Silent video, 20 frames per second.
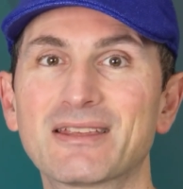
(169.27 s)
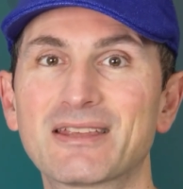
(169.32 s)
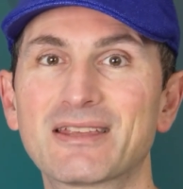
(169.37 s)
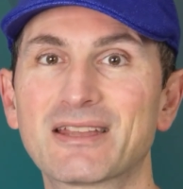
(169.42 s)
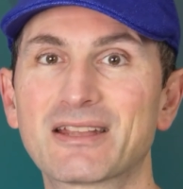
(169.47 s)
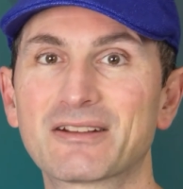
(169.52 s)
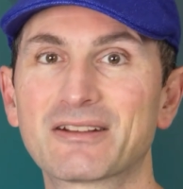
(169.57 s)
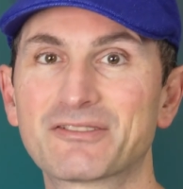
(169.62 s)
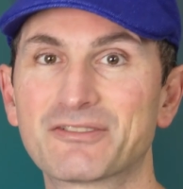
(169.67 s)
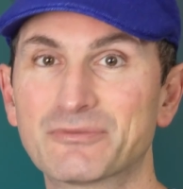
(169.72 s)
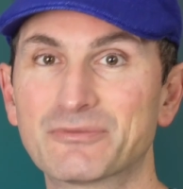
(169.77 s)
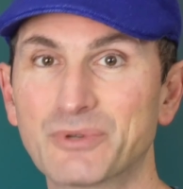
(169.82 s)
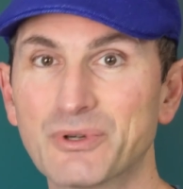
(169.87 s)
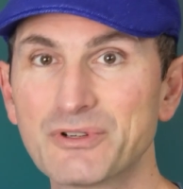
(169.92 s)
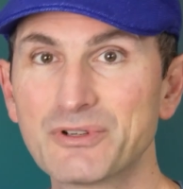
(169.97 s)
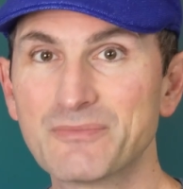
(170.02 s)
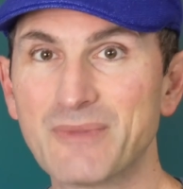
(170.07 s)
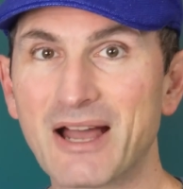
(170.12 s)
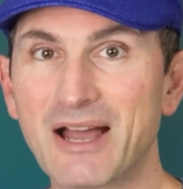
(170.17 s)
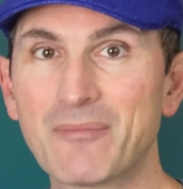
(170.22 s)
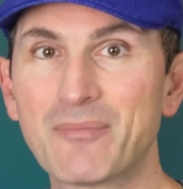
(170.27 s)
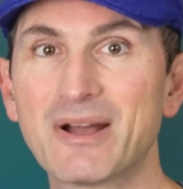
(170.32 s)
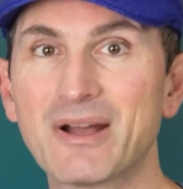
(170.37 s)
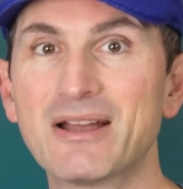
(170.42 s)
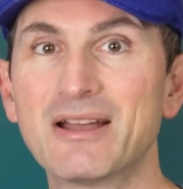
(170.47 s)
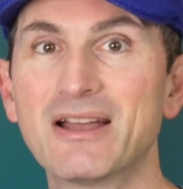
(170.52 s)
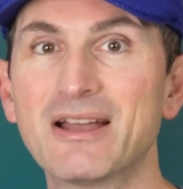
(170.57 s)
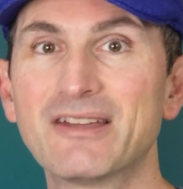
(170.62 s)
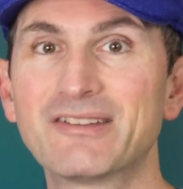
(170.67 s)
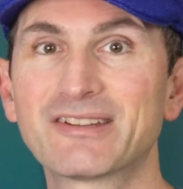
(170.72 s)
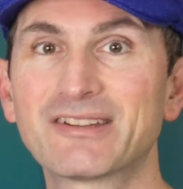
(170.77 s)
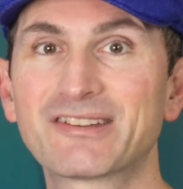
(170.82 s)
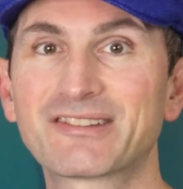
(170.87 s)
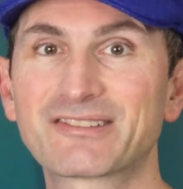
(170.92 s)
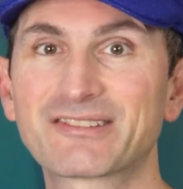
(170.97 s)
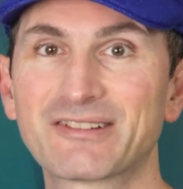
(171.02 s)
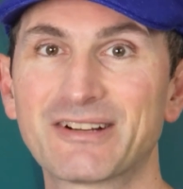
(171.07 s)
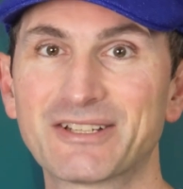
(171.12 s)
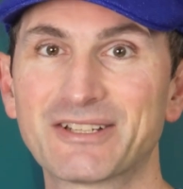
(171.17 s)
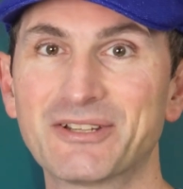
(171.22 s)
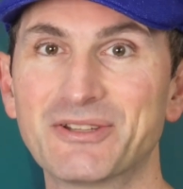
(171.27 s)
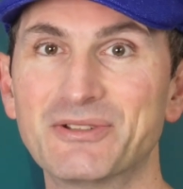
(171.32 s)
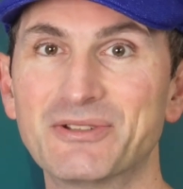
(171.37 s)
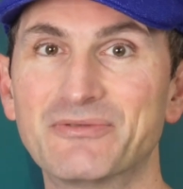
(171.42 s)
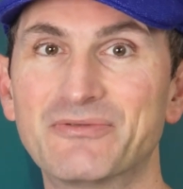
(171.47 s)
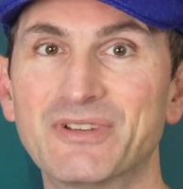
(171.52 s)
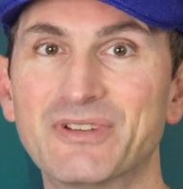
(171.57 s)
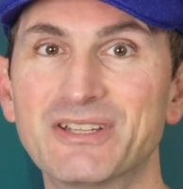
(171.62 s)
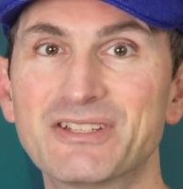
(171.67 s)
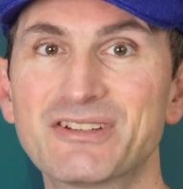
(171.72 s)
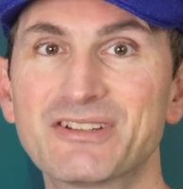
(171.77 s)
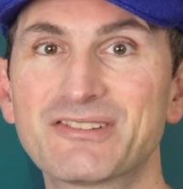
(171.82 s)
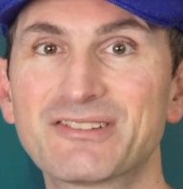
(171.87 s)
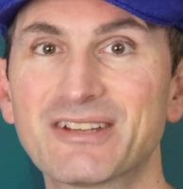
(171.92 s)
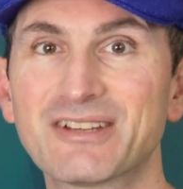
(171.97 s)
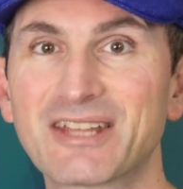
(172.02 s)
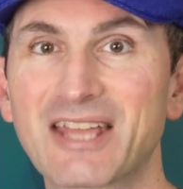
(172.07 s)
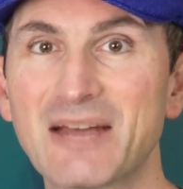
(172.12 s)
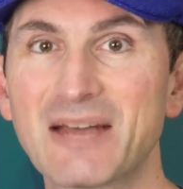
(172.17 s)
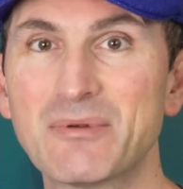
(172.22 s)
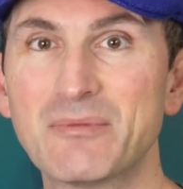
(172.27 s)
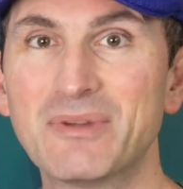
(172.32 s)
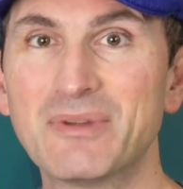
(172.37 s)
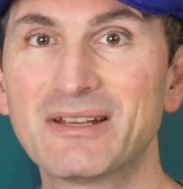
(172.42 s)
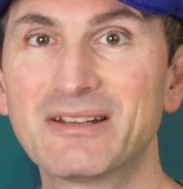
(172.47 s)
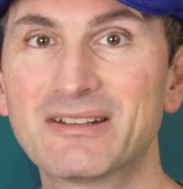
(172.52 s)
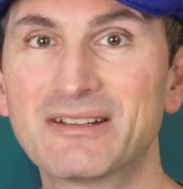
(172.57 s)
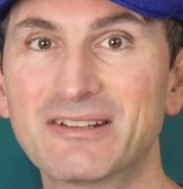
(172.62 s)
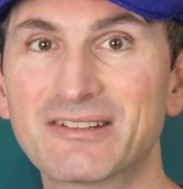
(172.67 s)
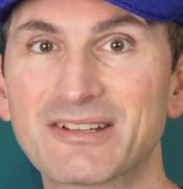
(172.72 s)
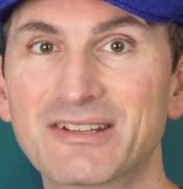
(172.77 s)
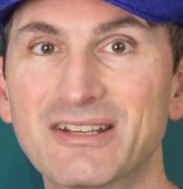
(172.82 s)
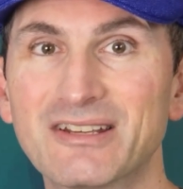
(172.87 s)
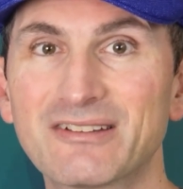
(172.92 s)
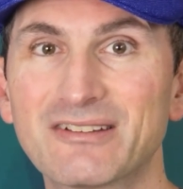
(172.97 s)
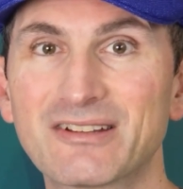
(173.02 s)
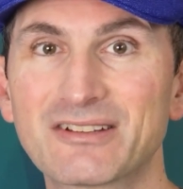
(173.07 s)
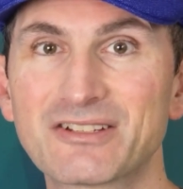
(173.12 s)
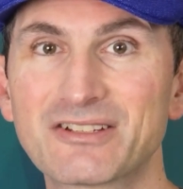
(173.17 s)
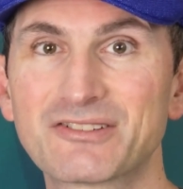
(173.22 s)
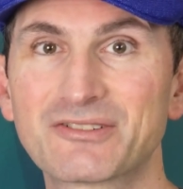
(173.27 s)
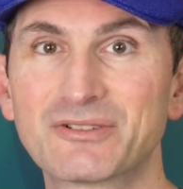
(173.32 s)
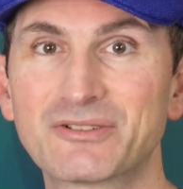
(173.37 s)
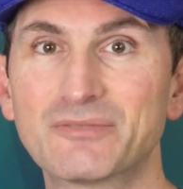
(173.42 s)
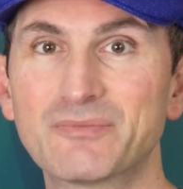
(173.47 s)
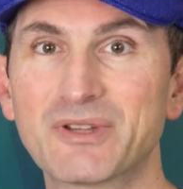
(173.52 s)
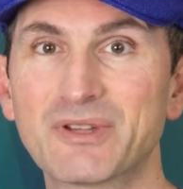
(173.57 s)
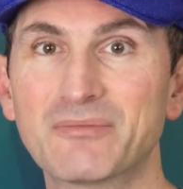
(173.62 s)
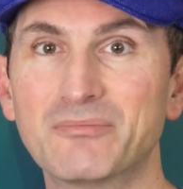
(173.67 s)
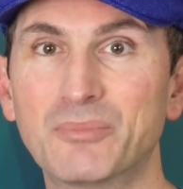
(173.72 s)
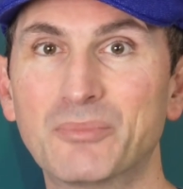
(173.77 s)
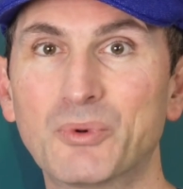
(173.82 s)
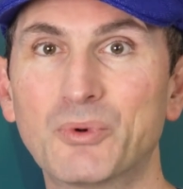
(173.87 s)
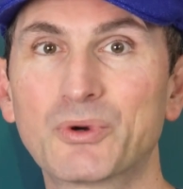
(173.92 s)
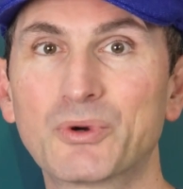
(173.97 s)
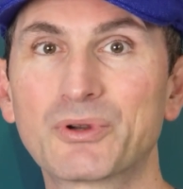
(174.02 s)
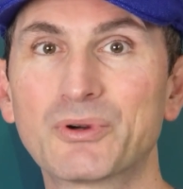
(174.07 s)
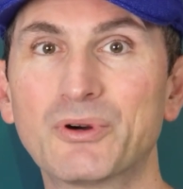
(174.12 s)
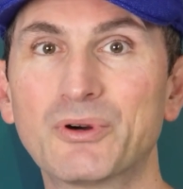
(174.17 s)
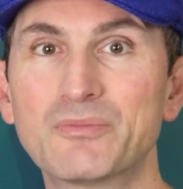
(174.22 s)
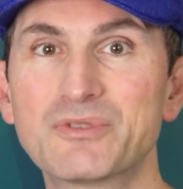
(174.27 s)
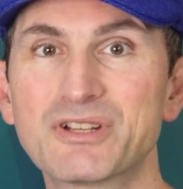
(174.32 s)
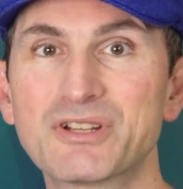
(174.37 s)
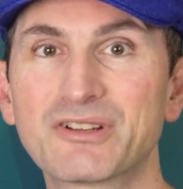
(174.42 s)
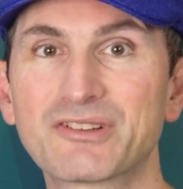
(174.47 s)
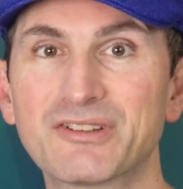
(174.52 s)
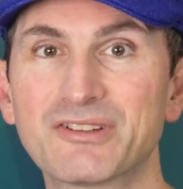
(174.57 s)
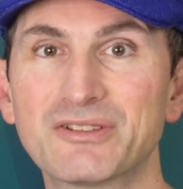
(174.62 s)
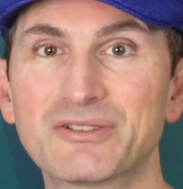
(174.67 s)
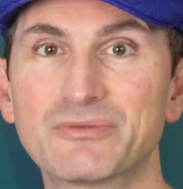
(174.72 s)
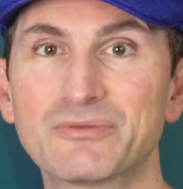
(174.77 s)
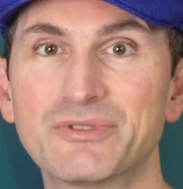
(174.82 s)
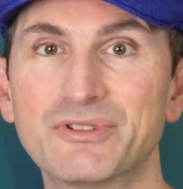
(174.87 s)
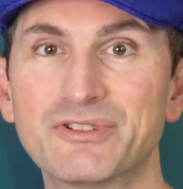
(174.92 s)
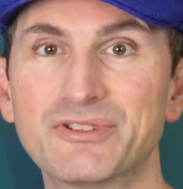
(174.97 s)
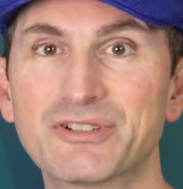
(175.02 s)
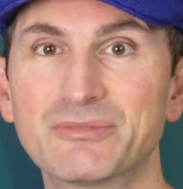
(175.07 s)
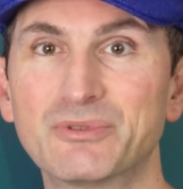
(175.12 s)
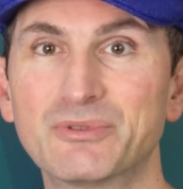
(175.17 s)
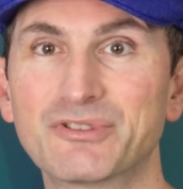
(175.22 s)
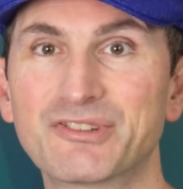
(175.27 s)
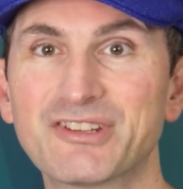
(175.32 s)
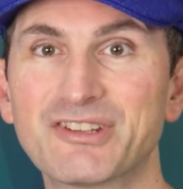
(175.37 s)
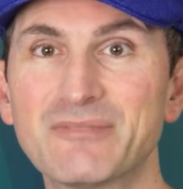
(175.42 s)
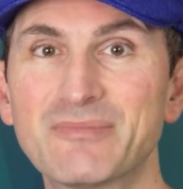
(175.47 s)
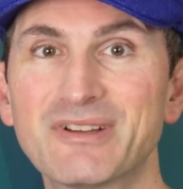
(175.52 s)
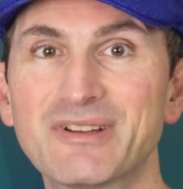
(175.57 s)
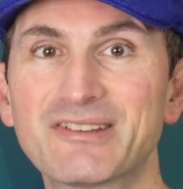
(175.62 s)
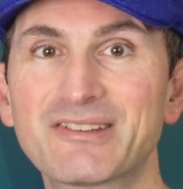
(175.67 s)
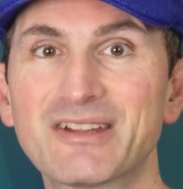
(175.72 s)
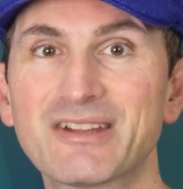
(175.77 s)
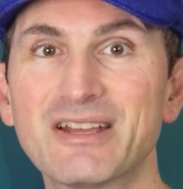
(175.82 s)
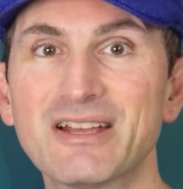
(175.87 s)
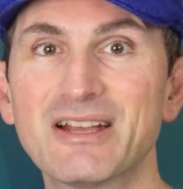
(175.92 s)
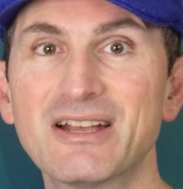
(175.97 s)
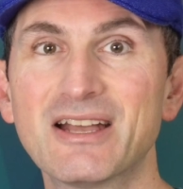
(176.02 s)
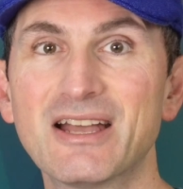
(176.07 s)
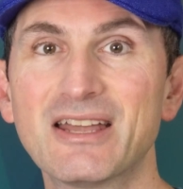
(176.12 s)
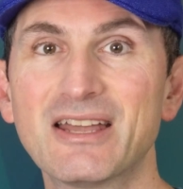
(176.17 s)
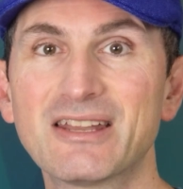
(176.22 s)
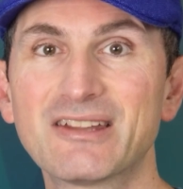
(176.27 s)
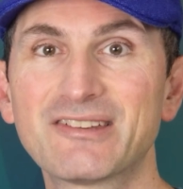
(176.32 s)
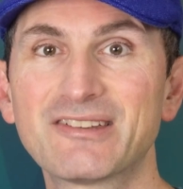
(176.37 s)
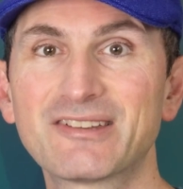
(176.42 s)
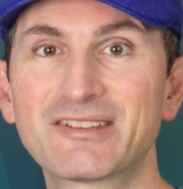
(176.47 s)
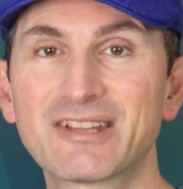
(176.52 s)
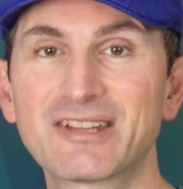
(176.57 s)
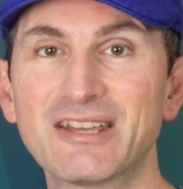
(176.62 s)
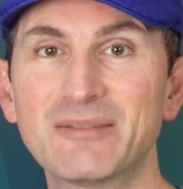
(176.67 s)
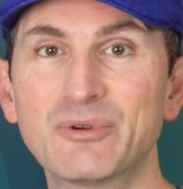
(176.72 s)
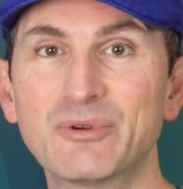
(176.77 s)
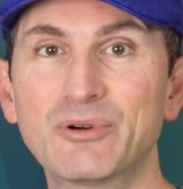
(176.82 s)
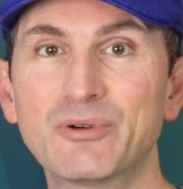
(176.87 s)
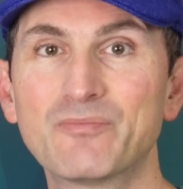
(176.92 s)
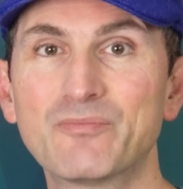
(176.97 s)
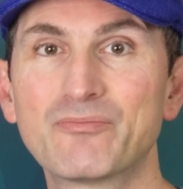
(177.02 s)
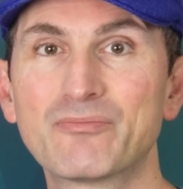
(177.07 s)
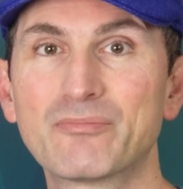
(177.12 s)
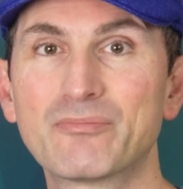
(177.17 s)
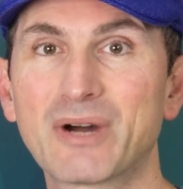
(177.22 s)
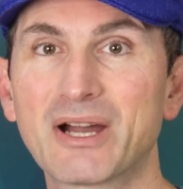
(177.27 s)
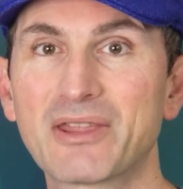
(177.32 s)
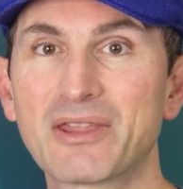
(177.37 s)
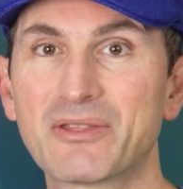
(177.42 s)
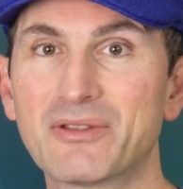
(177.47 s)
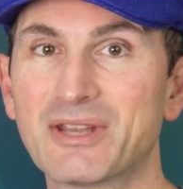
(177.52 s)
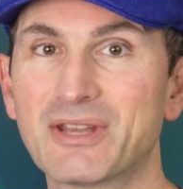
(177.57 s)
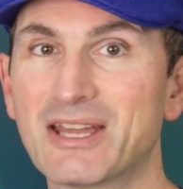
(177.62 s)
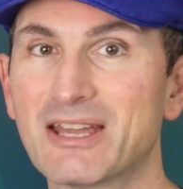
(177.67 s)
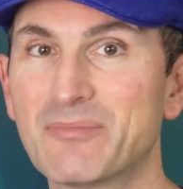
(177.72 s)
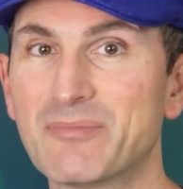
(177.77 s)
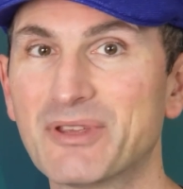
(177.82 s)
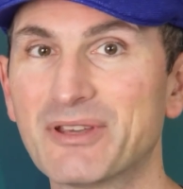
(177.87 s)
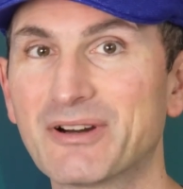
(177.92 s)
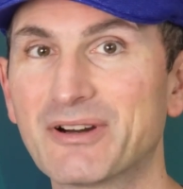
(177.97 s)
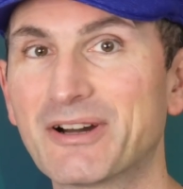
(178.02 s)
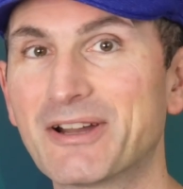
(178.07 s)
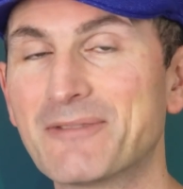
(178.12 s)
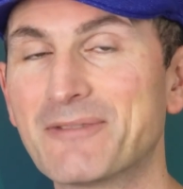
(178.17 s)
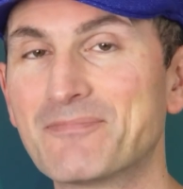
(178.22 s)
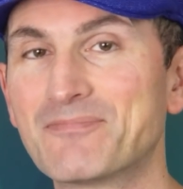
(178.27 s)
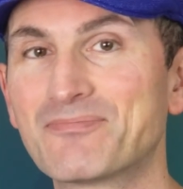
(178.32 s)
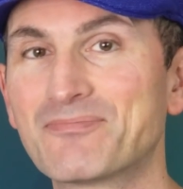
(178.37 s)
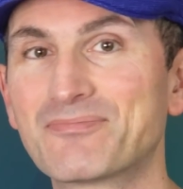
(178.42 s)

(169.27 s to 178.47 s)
KiCad's roadmap has exciting new features and capabilities such as grouping board objects into reusable snippets and a stable Python API.